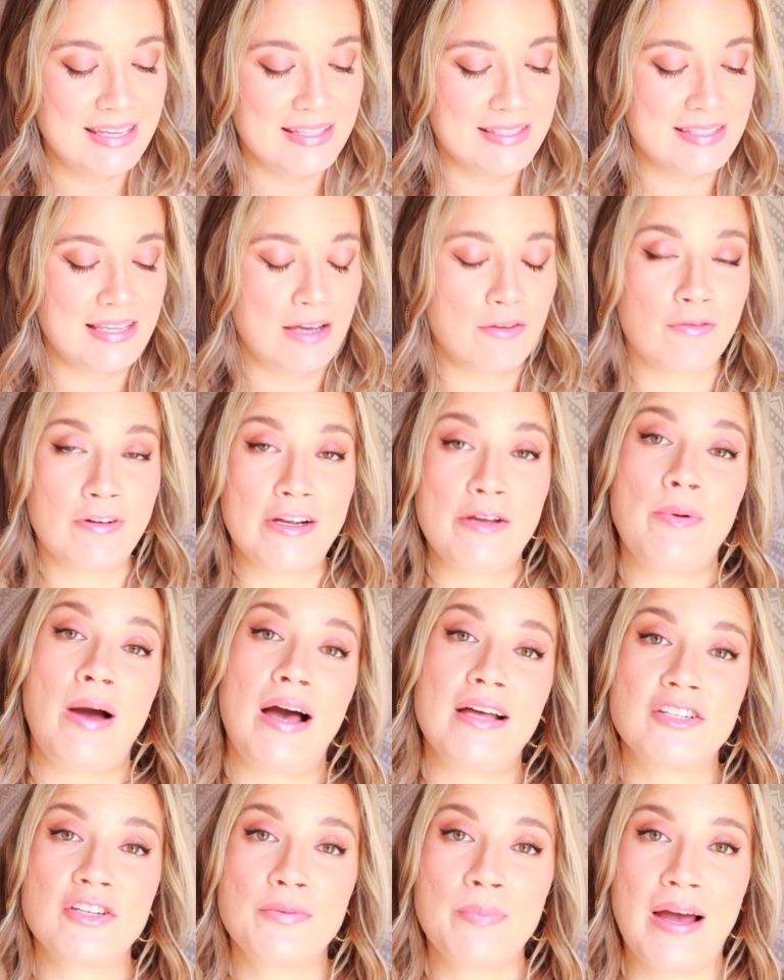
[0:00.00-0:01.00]
It's a
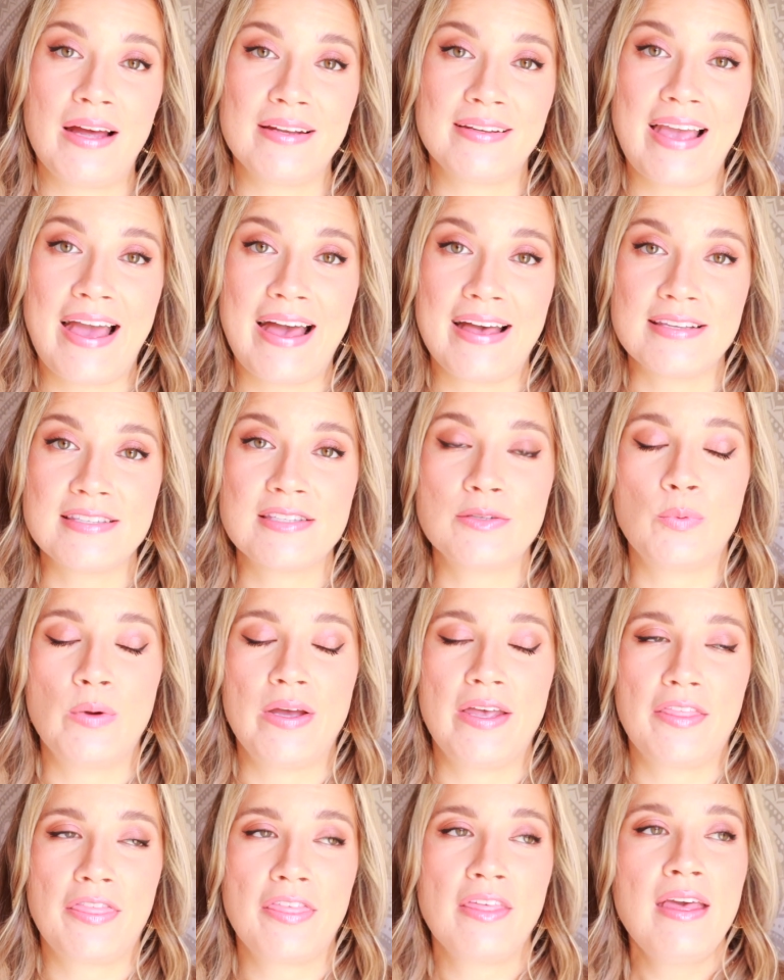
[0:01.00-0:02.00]
rewatch podcast
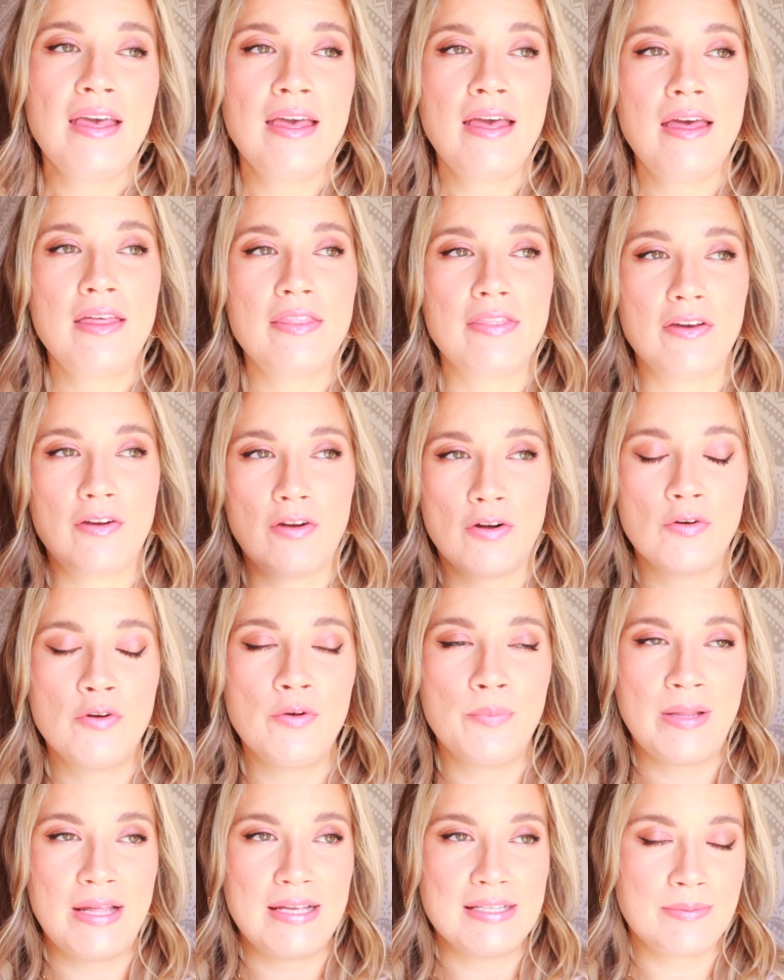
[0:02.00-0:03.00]
with the girl
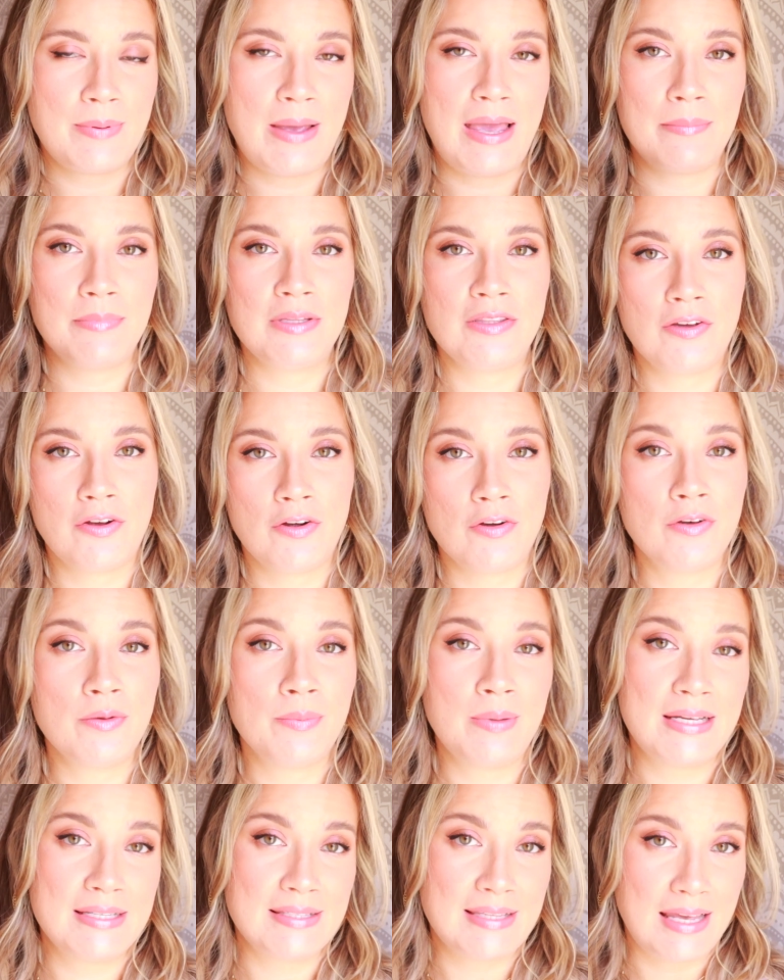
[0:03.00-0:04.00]
who plays Pam and the girl who
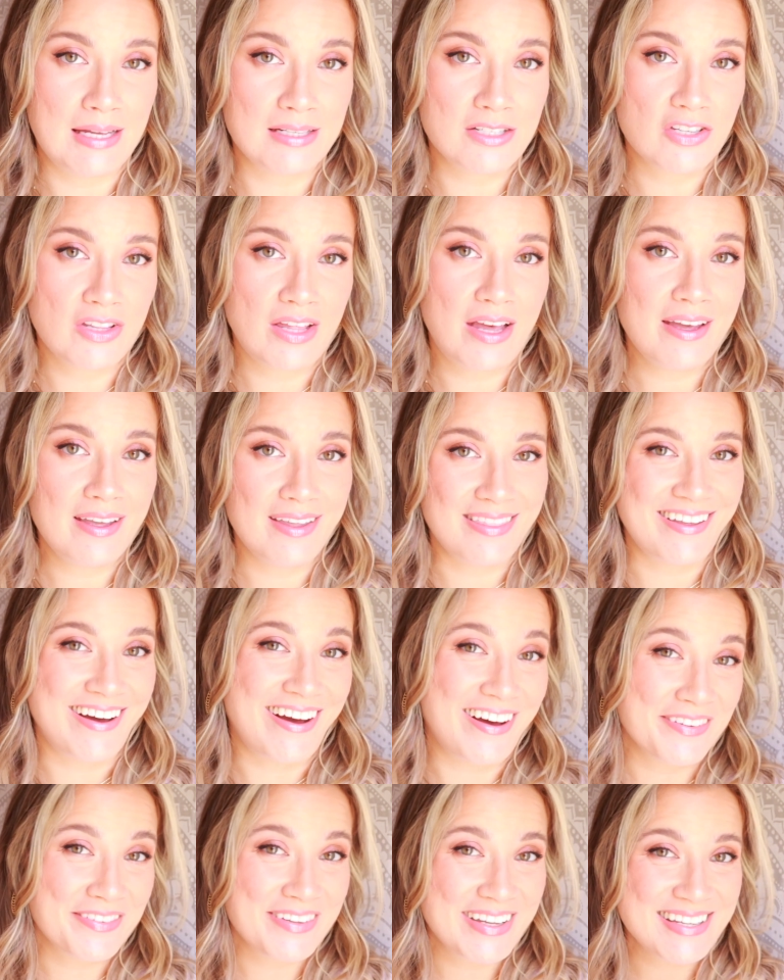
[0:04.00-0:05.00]
plays Angela in The
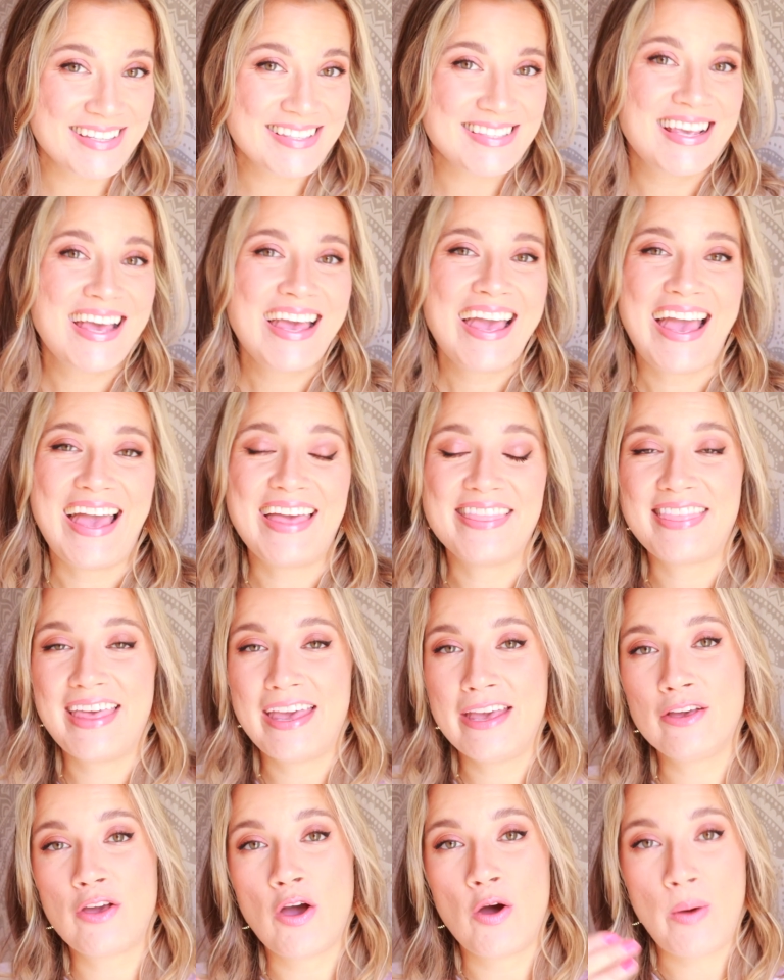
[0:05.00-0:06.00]
Office, and
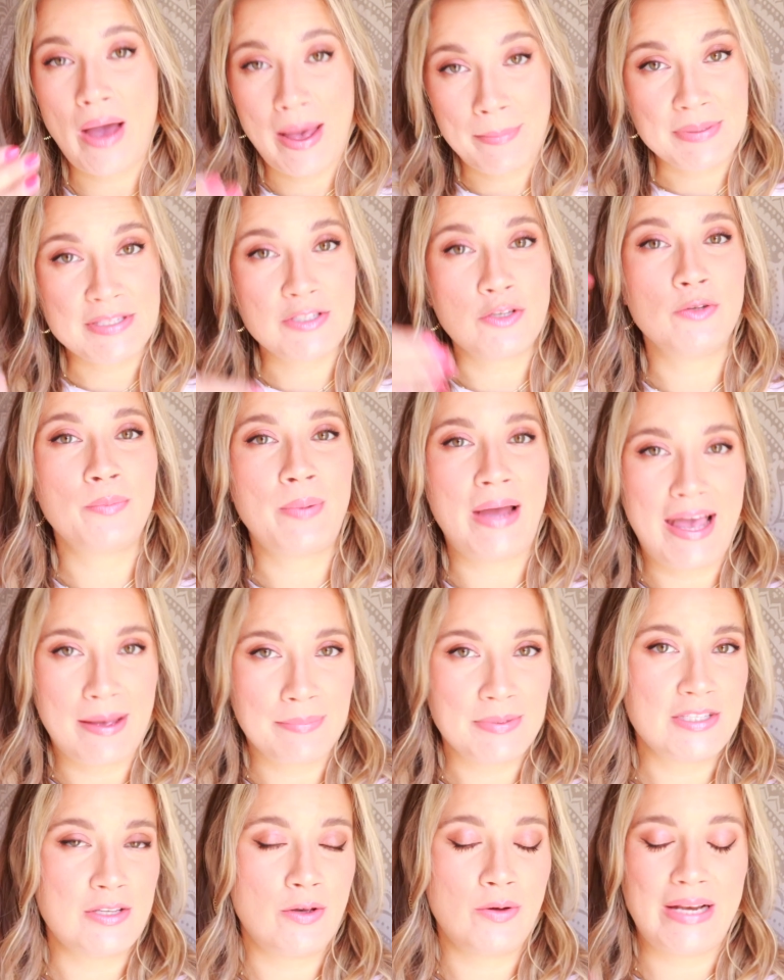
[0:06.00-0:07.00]
they go episode by
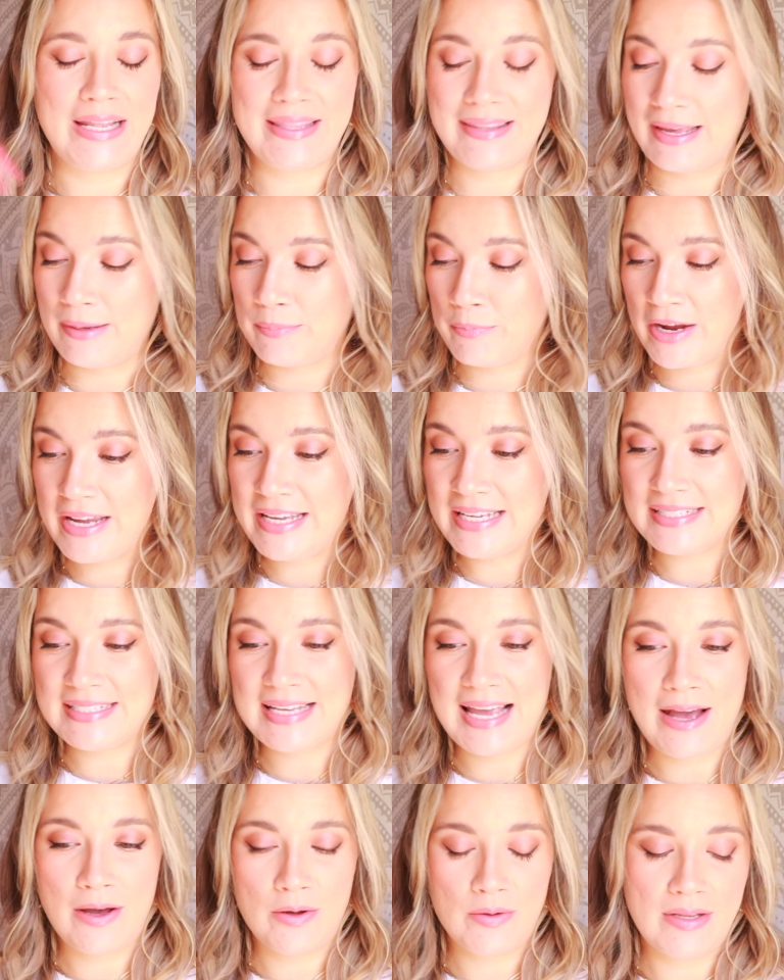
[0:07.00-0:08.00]
episode and like break it
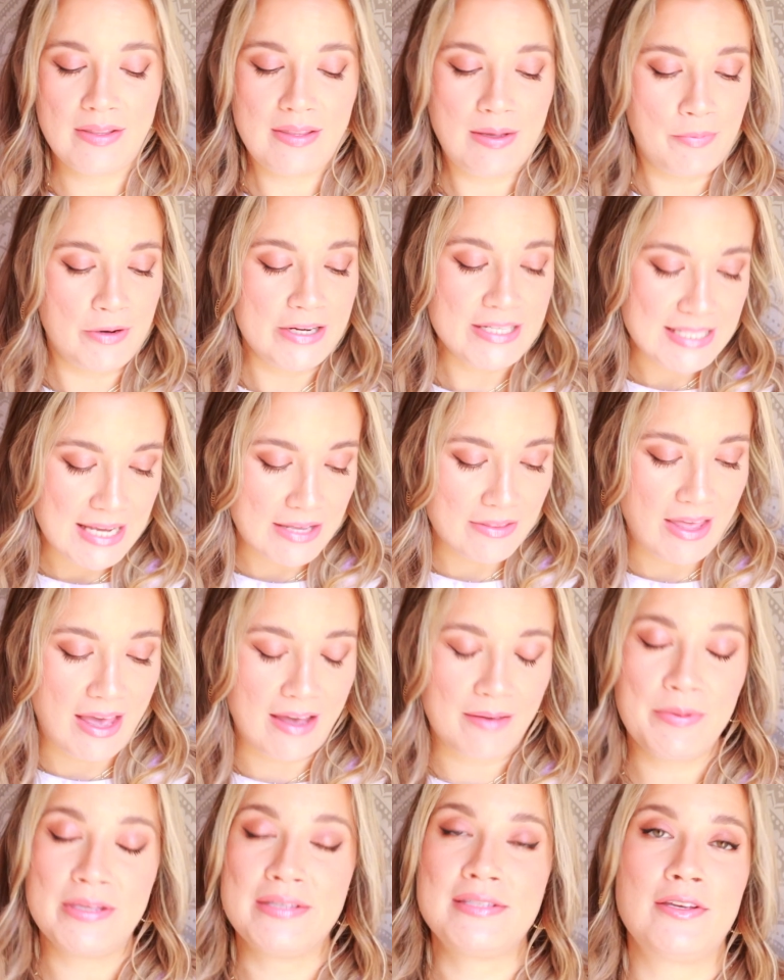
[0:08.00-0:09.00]
down. They break down the
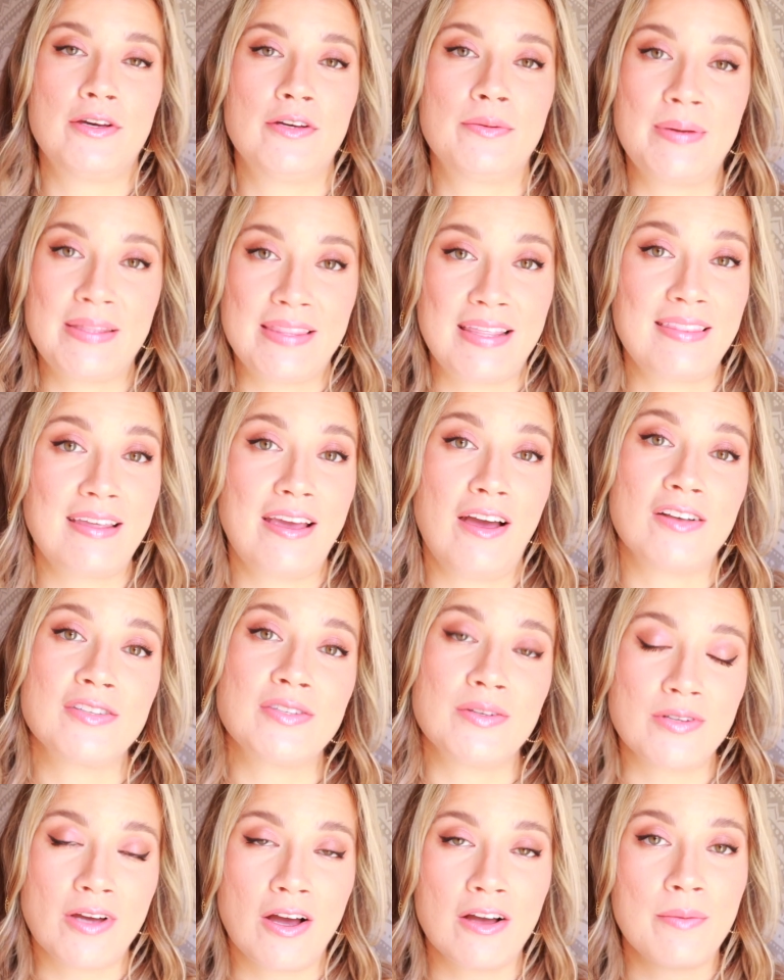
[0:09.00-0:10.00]
episode, but then they
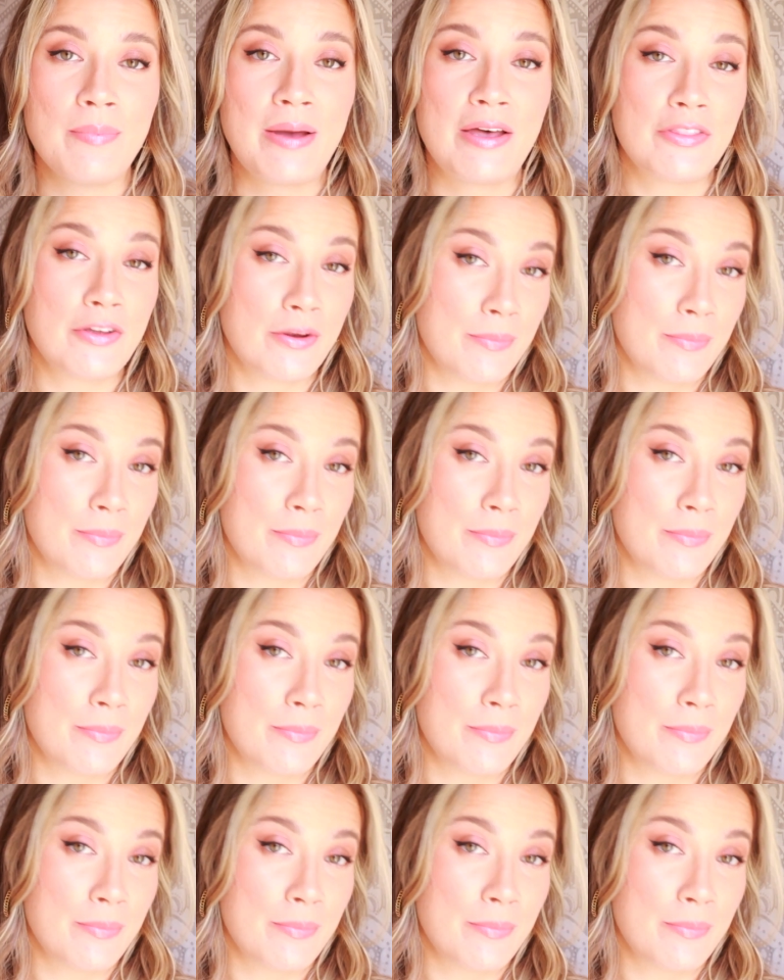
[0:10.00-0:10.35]
also talk about